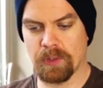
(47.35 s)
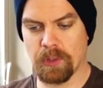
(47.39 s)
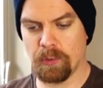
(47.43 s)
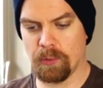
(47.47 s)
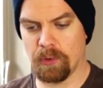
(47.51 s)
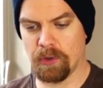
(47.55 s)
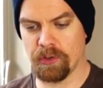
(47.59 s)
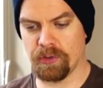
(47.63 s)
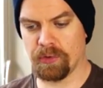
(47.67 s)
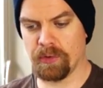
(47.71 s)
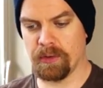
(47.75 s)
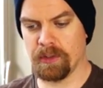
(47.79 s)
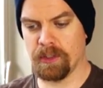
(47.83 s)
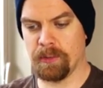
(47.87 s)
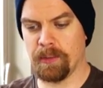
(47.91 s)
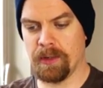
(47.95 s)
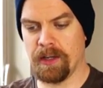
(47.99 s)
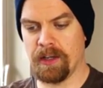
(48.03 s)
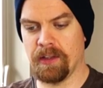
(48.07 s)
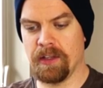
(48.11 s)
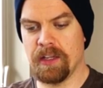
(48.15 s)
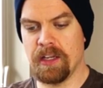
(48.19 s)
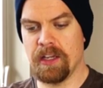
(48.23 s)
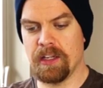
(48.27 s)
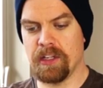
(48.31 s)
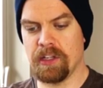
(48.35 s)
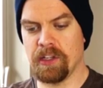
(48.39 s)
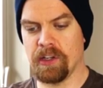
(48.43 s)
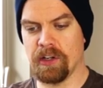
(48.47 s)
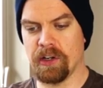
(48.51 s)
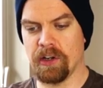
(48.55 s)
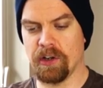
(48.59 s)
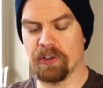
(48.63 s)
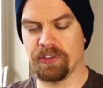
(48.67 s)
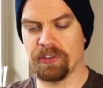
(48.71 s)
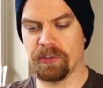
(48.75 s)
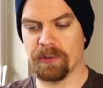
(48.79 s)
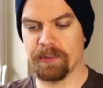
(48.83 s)
works really well. You can
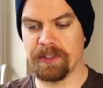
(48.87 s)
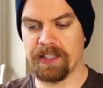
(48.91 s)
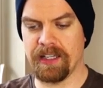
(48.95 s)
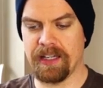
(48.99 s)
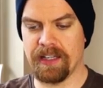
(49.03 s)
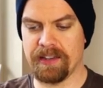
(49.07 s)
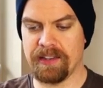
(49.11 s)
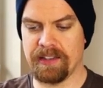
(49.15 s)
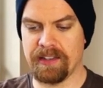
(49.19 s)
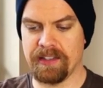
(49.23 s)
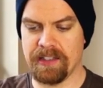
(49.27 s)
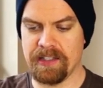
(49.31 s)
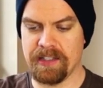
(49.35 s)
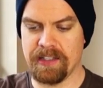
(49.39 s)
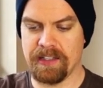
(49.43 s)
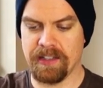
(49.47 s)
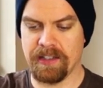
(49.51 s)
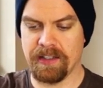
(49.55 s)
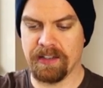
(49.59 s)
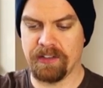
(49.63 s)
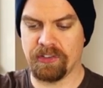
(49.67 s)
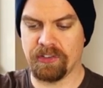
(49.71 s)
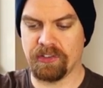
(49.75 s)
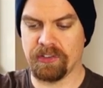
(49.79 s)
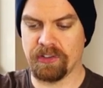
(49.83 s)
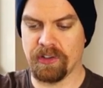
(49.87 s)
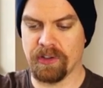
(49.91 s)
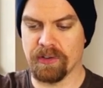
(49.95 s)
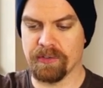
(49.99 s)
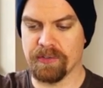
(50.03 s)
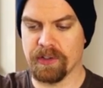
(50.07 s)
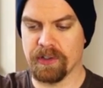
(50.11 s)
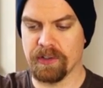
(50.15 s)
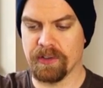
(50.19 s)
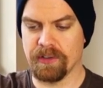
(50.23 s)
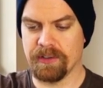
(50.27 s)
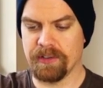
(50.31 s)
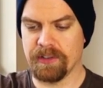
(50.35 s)
also get the
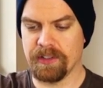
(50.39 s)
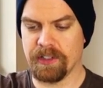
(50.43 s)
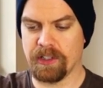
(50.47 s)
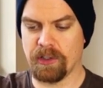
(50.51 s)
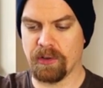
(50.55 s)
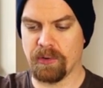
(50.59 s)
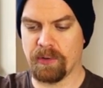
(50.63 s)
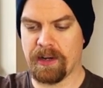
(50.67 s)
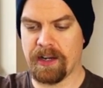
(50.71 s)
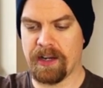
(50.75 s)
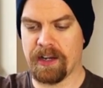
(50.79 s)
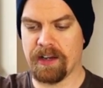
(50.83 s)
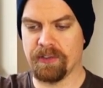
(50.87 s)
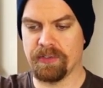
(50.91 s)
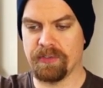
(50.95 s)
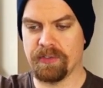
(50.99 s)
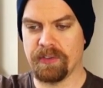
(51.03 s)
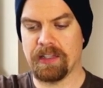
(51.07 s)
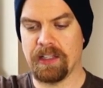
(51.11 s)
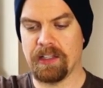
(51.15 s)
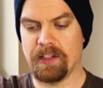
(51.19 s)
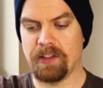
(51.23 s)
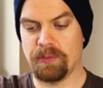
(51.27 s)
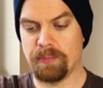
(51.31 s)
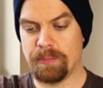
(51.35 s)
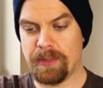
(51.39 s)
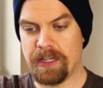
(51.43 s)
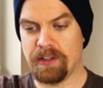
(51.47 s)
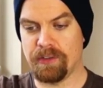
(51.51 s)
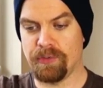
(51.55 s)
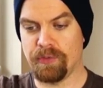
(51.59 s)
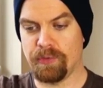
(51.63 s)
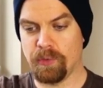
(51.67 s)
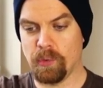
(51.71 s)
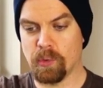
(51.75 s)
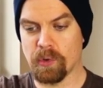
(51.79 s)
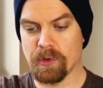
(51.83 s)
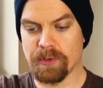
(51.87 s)
server, the carafe that is made
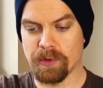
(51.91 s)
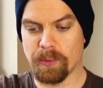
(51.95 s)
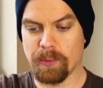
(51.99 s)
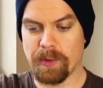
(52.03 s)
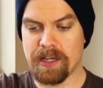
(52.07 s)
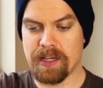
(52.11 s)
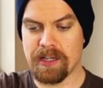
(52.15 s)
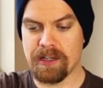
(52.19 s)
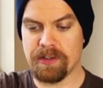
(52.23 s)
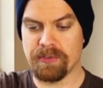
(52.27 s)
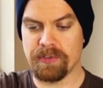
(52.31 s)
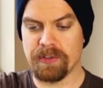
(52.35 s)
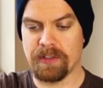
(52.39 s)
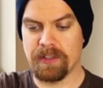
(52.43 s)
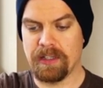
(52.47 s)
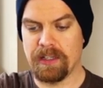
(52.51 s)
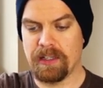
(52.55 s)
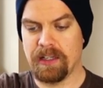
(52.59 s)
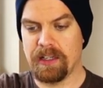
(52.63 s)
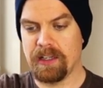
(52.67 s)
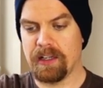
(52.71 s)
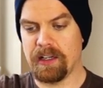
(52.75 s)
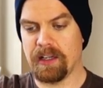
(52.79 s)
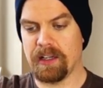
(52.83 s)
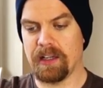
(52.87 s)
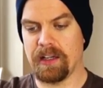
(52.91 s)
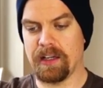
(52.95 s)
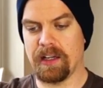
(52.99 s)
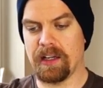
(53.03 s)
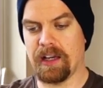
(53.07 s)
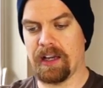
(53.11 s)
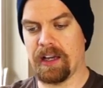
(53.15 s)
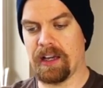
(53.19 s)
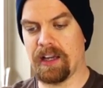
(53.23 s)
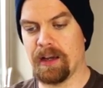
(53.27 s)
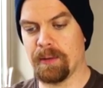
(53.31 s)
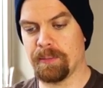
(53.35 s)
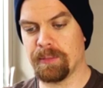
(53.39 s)
for the Wave.
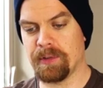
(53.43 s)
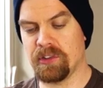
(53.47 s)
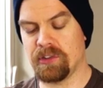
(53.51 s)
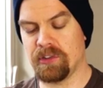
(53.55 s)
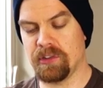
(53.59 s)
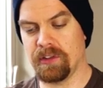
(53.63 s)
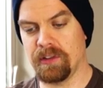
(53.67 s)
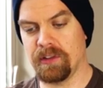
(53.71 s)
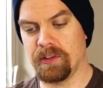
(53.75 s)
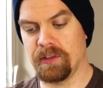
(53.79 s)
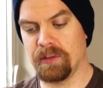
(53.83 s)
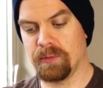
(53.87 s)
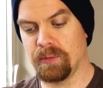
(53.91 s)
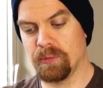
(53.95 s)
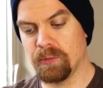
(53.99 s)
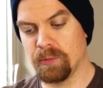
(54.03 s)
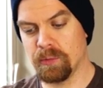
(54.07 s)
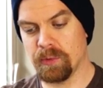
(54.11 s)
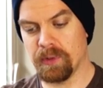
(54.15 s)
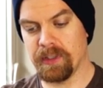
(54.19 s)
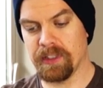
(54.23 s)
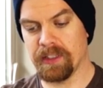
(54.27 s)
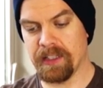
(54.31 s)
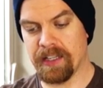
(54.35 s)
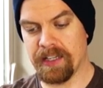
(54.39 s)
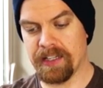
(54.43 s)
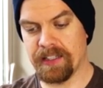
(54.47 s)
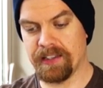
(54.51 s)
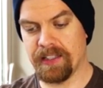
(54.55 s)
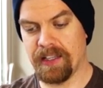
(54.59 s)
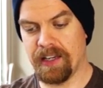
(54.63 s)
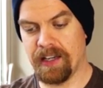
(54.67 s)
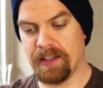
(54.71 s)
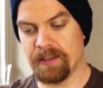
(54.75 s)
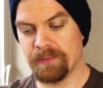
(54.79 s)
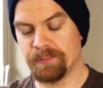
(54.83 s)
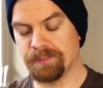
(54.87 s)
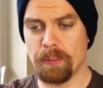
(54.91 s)
I happen to really like
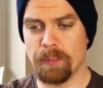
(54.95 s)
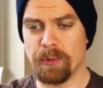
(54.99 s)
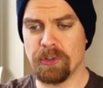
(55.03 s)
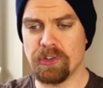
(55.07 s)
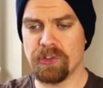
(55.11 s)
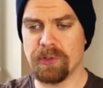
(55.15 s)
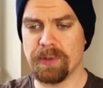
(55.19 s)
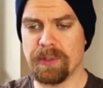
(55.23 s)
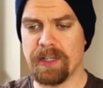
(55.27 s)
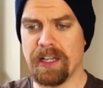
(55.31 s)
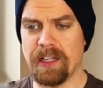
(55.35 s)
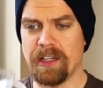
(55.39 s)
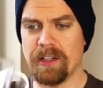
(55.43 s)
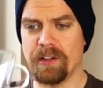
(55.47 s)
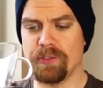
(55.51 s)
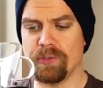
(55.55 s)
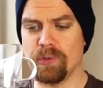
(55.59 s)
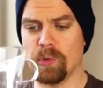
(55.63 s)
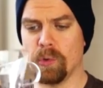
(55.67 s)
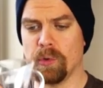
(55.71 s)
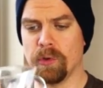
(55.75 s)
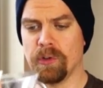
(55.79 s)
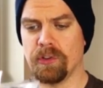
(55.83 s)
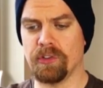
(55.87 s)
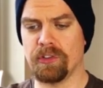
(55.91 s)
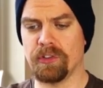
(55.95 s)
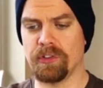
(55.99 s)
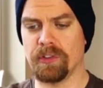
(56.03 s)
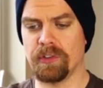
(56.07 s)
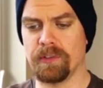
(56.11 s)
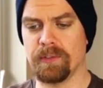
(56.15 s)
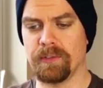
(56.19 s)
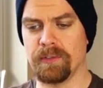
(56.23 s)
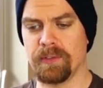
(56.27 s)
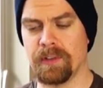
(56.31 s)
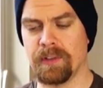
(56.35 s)
that, but you can of course